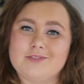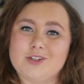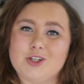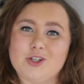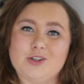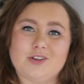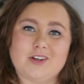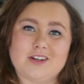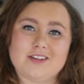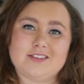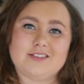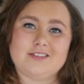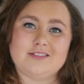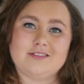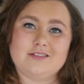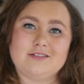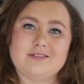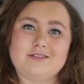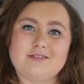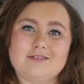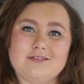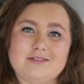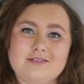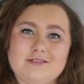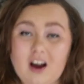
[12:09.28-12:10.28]
Who doesn't?
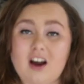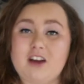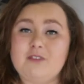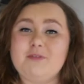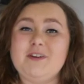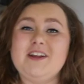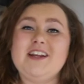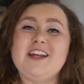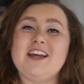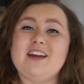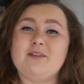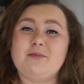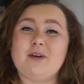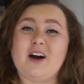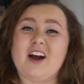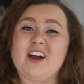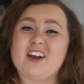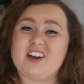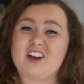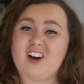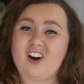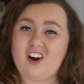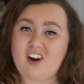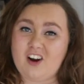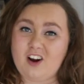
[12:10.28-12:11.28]
I've been hit by a
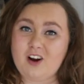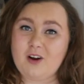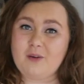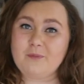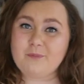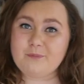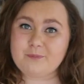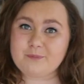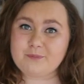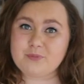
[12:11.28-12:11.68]
car.